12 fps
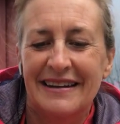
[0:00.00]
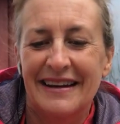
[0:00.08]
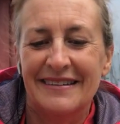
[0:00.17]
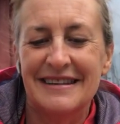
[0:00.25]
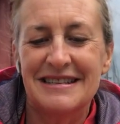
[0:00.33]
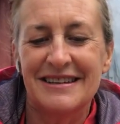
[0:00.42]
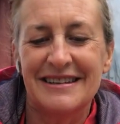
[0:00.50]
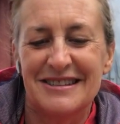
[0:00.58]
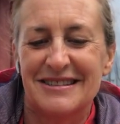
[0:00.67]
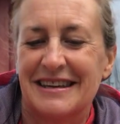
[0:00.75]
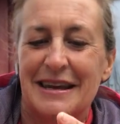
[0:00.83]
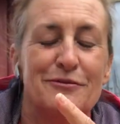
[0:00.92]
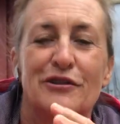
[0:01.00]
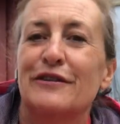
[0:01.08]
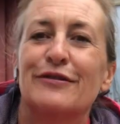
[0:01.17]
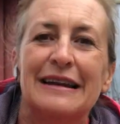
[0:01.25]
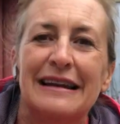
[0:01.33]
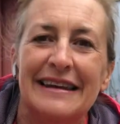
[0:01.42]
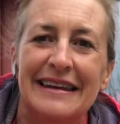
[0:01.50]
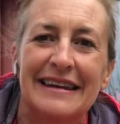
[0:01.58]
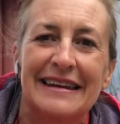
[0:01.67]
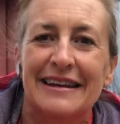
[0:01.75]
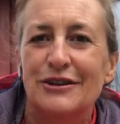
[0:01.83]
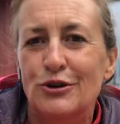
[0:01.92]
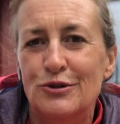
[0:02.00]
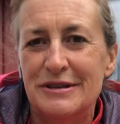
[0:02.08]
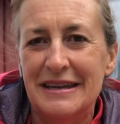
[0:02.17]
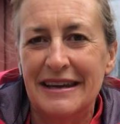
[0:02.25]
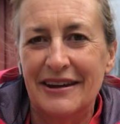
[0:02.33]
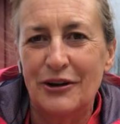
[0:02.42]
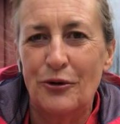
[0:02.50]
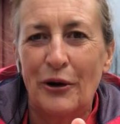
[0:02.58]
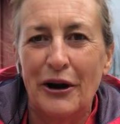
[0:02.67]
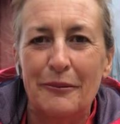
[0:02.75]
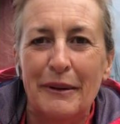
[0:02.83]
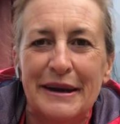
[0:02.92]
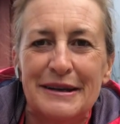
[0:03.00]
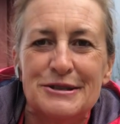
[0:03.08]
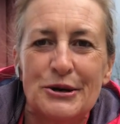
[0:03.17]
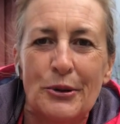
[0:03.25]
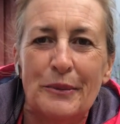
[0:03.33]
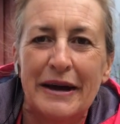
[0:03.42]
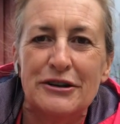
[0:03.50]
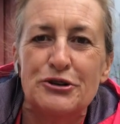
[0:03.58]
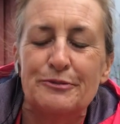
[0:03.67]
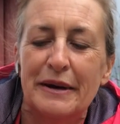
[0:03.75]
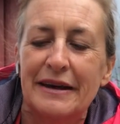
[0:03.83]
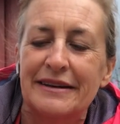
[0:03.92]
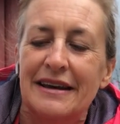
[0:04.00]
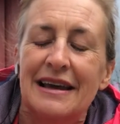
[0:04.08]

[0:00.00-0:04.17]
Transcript: Now this I just keep refilling and using, I don't worry about it so much, but